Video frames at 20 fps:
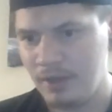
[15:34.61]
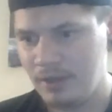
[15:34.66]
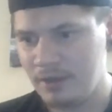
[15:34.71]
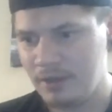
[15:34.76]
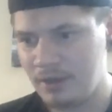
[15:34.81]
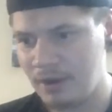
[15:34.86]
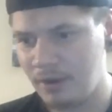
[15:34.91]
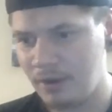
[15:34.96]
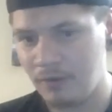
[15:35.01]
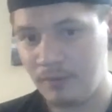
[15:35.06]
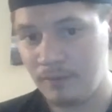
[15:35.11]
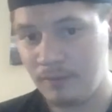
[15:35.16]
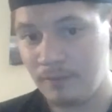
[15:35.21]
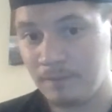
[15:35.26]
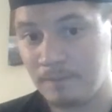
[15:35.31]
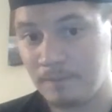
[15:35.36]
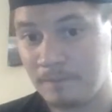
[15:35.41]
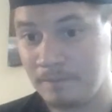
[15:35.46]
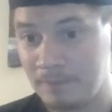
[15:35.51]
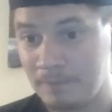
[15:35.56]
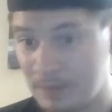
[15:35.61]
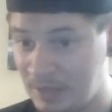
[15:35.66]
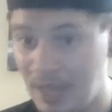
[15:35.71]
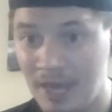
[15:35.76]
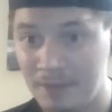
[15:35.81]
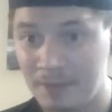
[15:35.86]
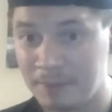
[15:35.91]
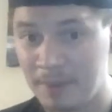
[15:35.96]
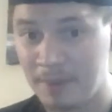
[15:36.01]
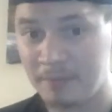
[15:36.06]
A
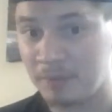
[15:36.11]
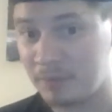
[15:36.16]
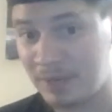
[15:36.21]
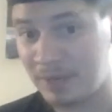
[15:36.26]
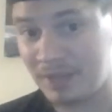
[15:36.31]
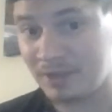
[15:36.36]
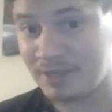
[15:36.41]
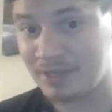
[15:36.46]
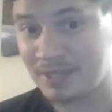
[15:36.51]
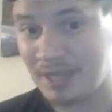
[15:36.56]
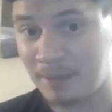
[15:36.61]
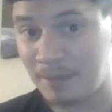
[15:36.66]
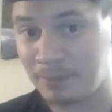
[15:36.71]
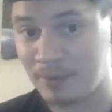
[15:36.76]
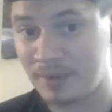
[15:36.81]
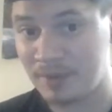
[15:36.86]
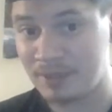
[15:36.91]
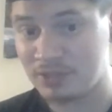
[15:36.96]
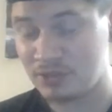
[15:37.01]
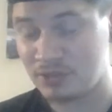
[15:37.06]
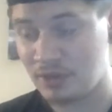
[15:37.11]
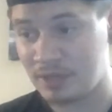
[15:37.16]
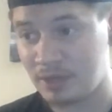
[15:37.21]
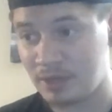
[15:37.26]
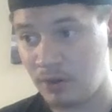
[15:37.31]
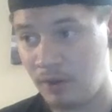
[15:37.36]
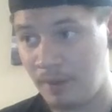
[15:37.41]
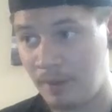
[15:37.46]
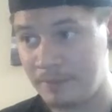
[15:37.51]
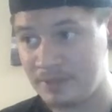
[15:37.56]
lot of people when they look at that bridge are like,
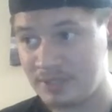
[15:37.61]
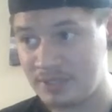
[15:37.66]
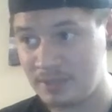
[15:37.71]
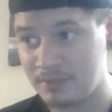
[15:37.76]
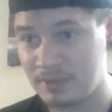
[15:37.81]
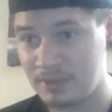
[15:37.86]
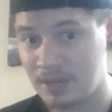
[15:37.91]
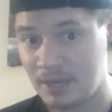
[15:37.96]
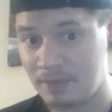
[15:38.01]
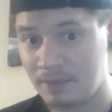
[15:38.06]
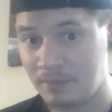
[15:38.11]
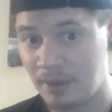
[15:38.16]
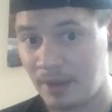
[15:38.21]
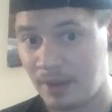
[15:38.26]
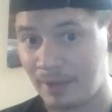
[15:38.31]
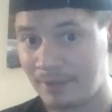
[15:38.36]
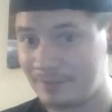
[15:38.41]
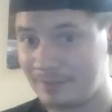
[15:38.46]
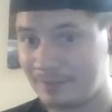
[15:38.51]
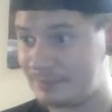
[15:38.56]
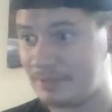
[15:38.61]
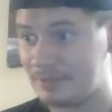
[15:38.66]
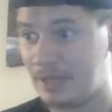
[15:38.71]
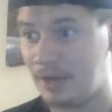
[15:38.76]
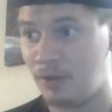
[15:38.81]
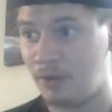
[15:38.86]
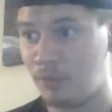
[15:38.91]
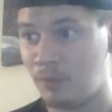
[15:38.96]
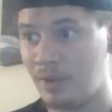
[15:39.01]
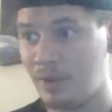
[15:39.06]
"Oh, I'm intimidated by it."
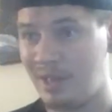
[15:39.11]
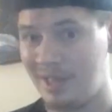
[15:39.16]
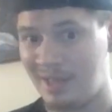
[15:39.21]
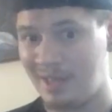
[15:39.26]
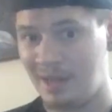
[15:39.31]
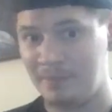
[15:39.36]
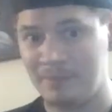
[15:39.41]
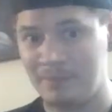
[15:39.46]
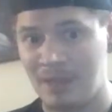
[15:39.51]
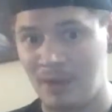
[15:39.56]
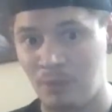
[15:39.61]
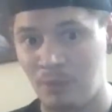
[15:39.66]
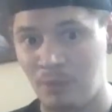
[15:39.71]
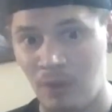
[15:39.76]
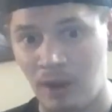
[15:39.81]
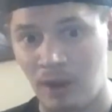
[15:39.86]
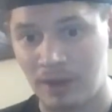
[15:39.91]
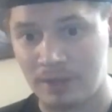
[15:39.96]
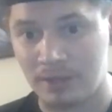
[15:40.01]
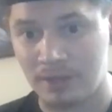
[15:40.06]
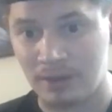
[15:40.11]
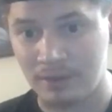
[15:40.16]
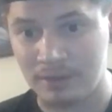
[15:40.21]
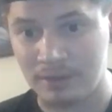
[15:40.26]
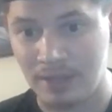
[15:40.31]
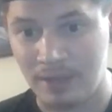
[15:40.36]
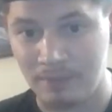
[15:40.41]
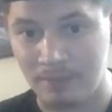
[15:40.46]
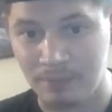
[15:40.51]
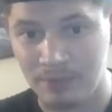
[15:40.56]
No way, I'm not walking on
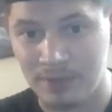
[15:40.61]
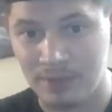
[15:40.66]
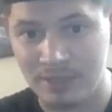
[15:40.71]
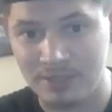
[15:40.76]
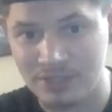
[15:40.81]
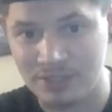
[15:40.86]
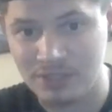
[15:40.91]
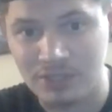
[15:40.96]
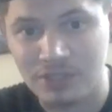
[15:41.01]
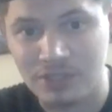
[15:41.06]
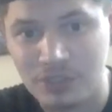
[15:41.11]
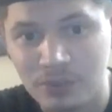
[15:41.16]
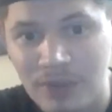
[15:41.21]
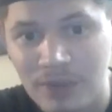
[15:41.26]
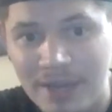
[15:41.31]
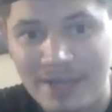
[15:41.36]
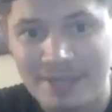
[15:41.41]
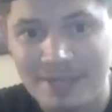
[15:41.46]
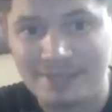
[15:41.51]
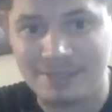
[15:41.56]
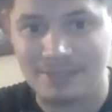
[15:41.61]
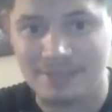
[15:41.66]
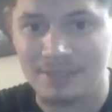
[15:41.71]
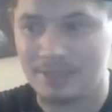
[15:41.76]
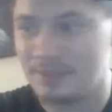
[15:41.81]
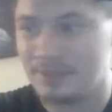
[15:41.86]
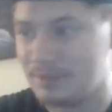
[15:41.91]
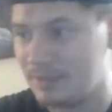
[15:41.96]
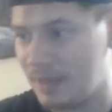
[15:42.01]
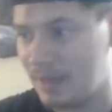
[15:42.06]
that bridge. You're crazy.